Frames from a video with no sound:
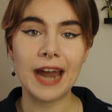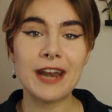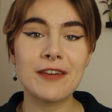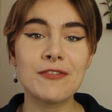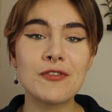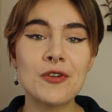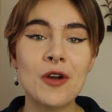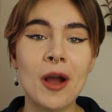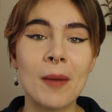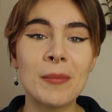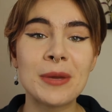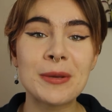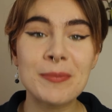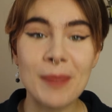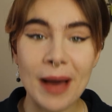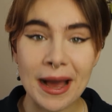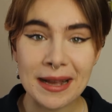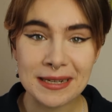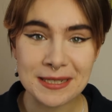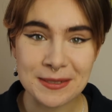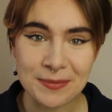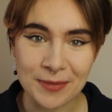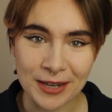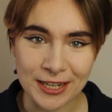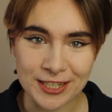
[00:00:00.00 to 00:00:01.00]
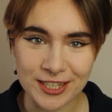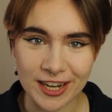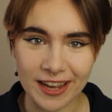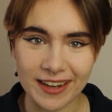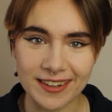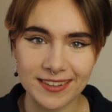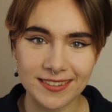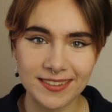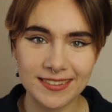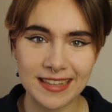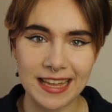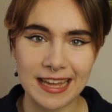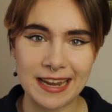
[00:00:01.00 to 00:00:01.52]
And if you're coming back to my
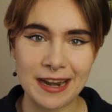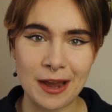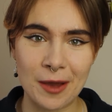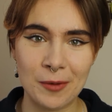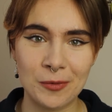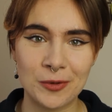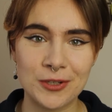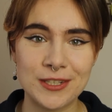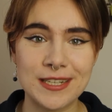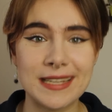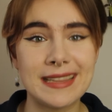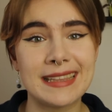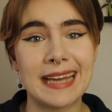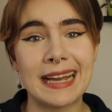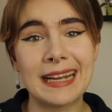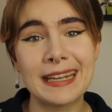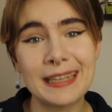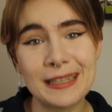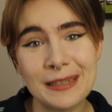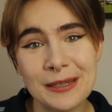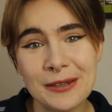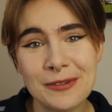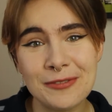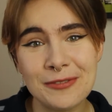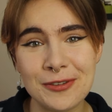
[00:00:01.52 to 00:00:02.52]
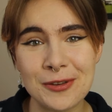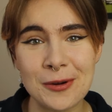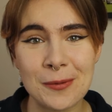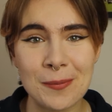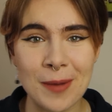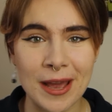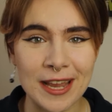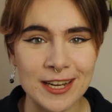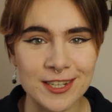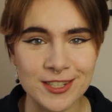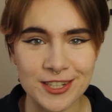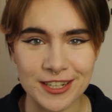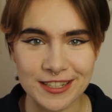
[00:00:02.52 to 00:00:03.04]
channel then I want to thank for your
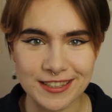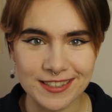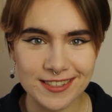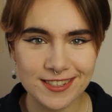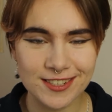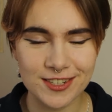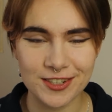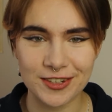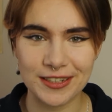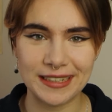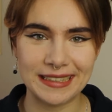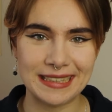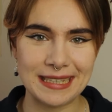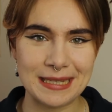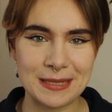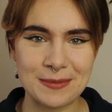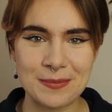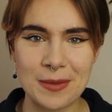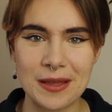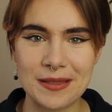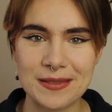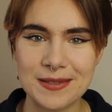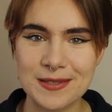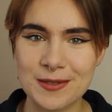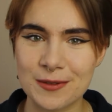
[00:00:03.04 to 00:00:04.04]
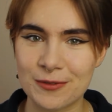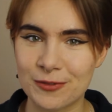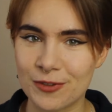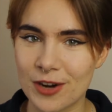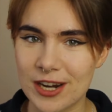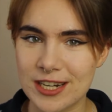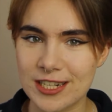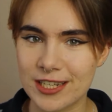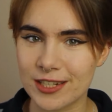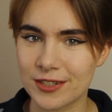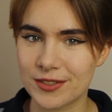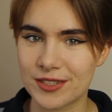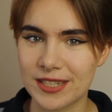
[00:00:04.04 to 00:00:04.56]
patience during these months of
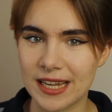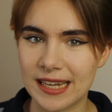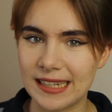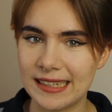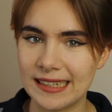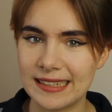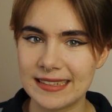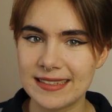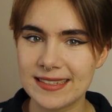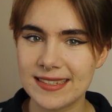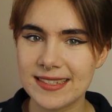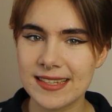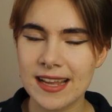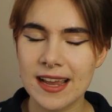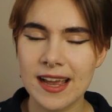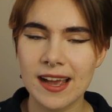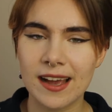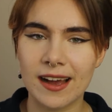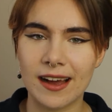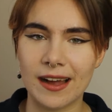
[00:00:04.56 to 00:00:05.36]
radio silence.